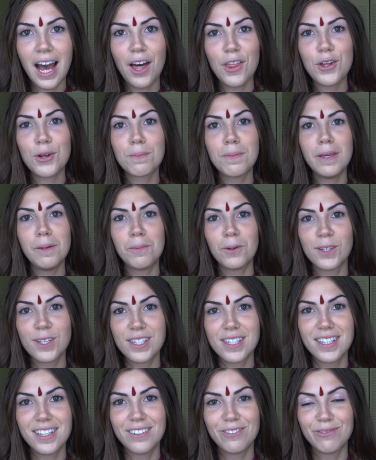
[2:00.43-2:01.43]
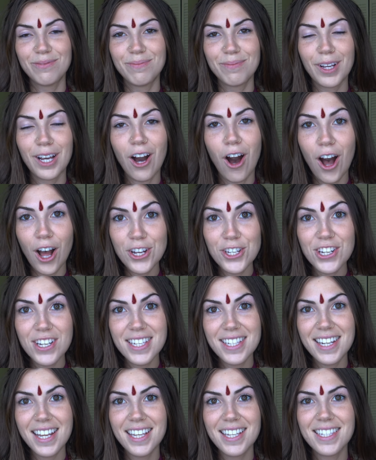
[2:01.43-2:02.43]
other people's
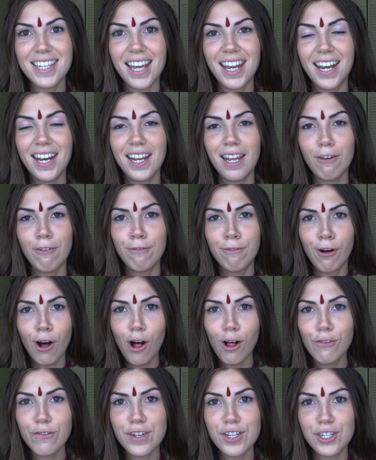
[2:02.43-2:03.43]
consciousness, and evolve